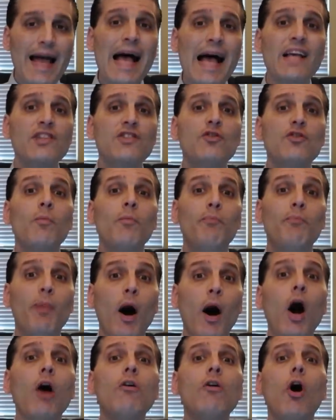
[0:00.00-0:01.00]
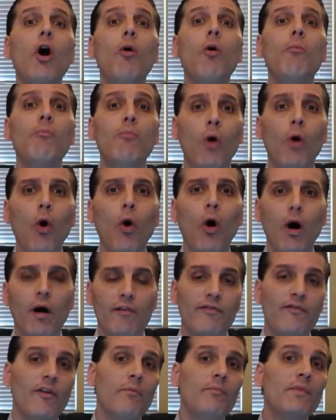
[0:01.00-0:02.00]
has to borrow
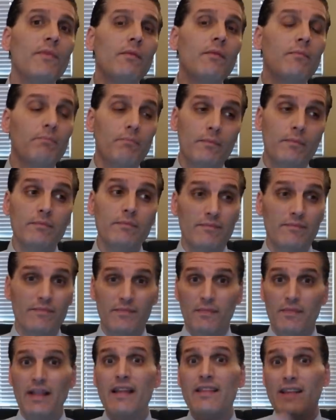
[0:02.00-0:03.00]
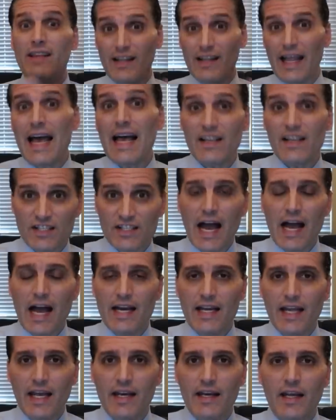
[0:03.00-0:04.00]
more from than the last
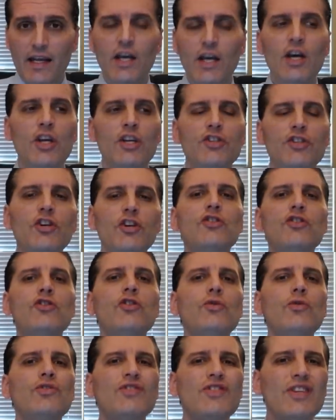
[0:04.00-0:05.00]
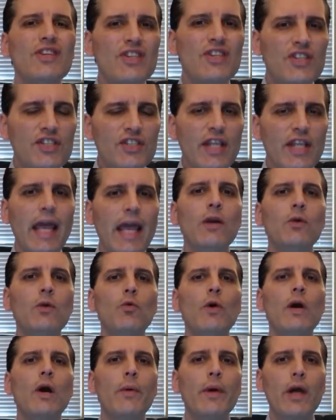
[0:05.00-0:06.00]
guy did just to
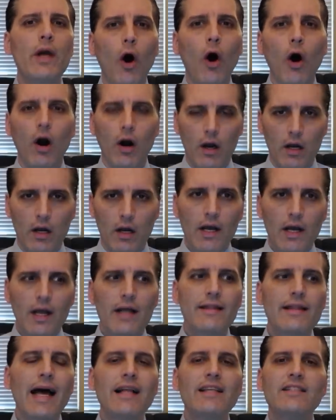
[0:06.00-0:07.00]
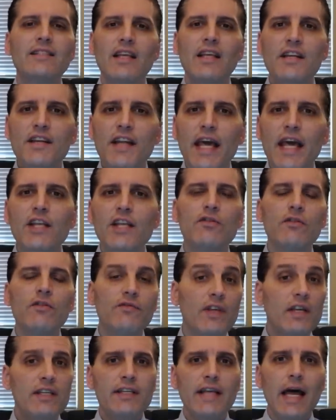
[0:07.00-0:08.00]
sustain where we are. That's the nature
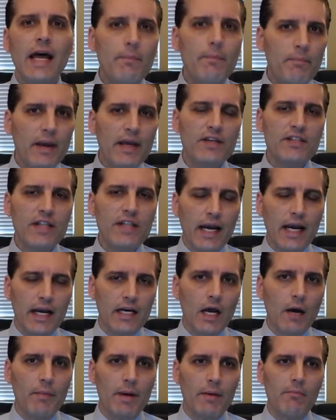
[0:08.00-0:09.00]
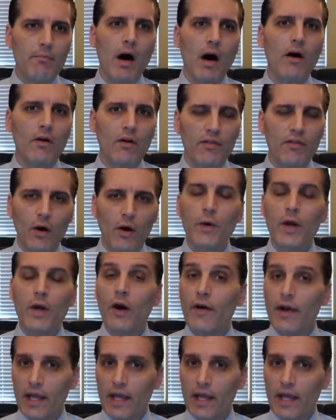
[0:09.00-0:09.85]
of the debt-based economic model that we